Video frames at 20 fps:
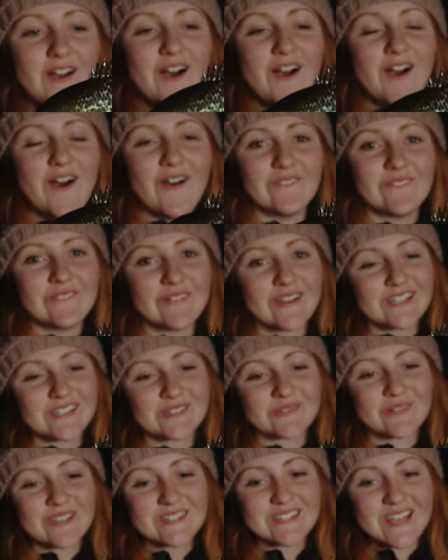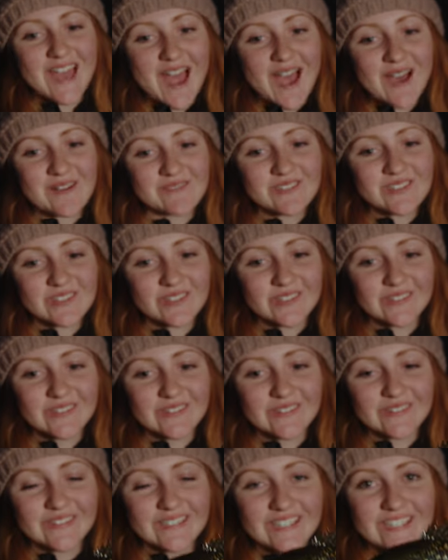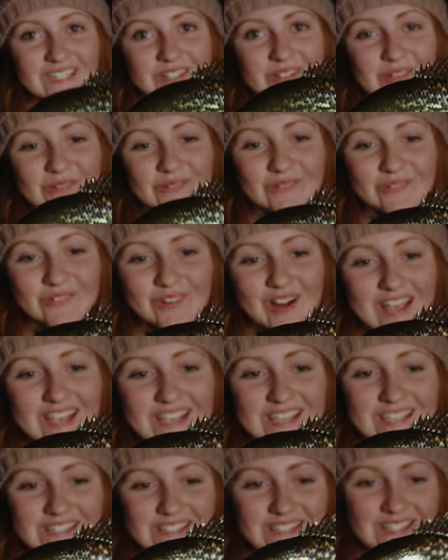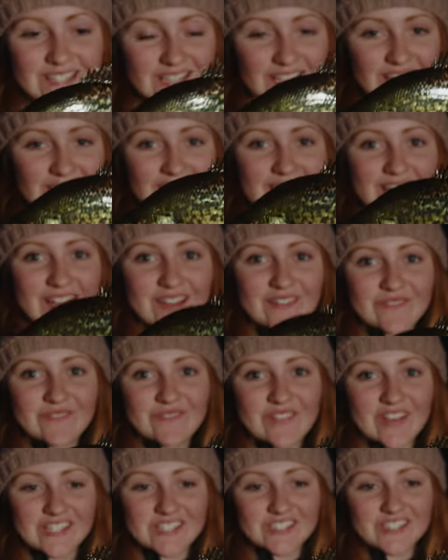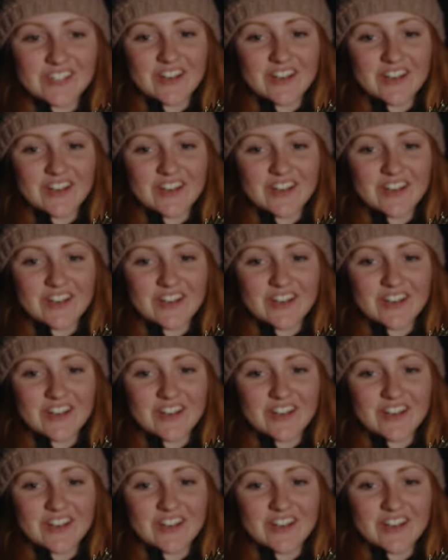which was absolutely crazy. Fish